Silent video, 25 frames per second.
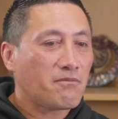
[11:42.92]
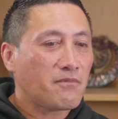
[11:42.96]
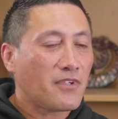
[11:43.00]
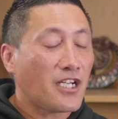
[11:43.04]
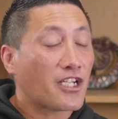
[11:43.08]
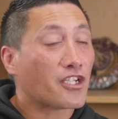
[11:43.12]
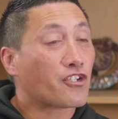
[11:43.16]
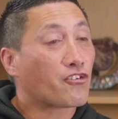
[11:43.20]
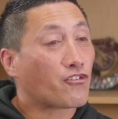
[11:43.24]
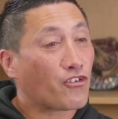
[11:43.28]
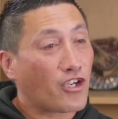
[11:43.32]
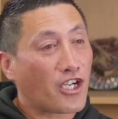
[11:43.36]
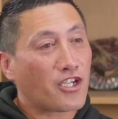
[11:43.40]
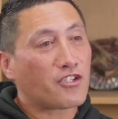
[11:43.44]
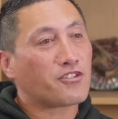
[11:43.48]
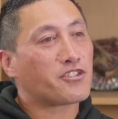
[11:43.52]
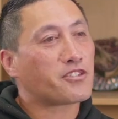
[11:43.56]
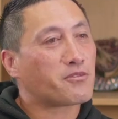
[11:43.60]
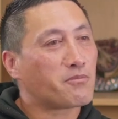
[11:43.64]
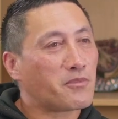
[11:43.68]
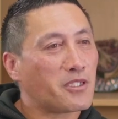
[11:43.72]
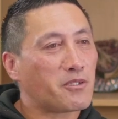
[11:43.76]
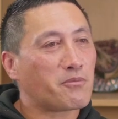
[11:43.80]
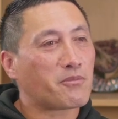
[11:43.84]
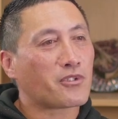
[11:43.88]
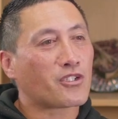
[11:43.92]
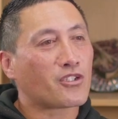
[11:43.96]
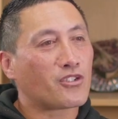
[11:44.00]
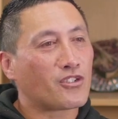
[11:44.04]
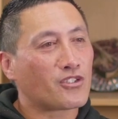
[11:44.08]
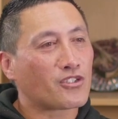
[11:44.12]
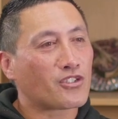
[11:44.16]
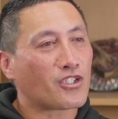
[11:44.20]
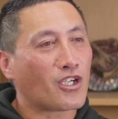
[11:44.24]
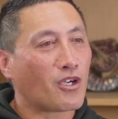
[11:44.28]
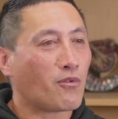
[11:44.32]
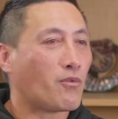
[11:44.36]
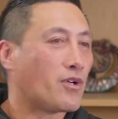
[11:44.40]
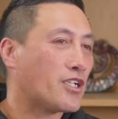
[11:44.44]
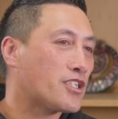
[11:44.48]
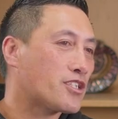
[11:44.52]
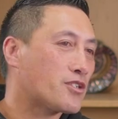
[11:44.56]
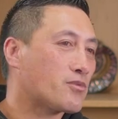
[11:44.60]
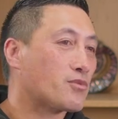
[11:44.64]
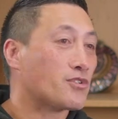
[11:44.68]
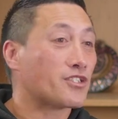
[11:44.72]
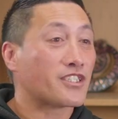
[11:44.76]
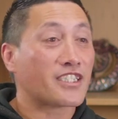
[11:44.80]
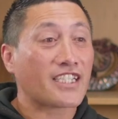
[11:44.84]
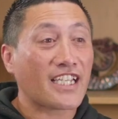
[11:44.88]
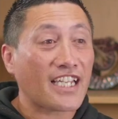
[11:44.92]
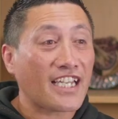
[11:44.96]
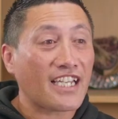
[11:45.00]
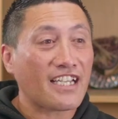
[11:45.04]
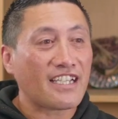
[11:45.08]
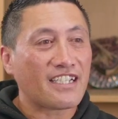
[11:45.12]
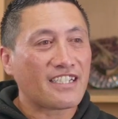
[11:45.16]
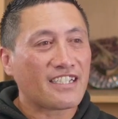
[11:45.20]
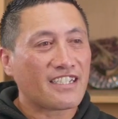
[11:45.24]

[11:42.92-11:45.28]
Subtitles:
It grounds me because I once was there,